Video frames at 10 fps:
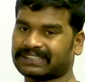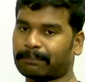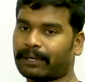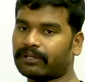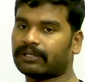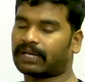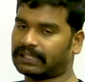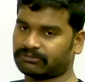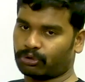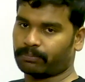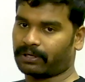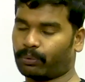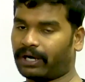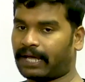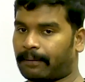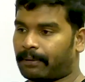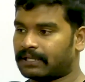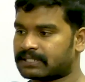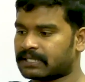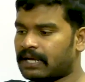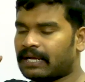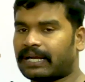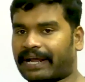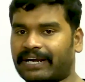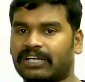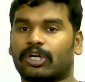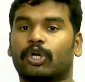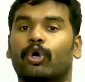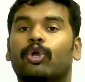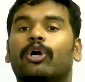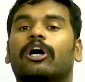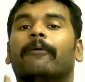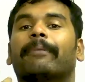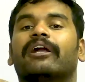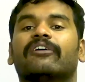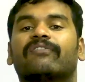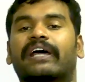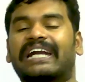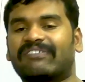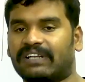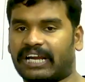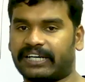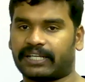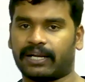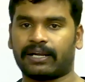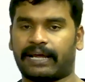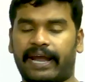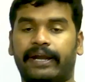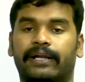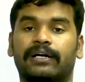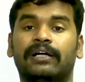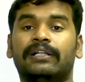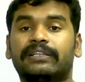supply to the transformer what happens current no load component of current will enter and uh,